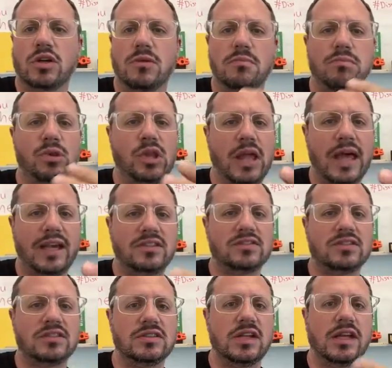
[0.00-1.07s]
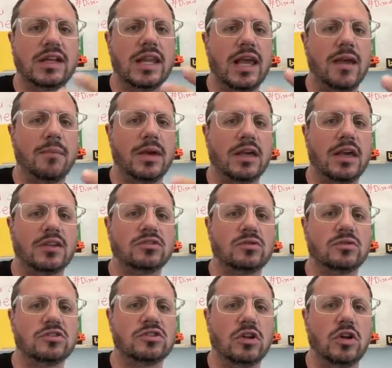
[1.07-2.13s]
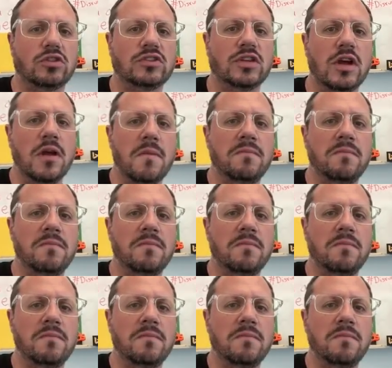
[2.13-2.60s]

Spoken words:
complex and dynamic as a result.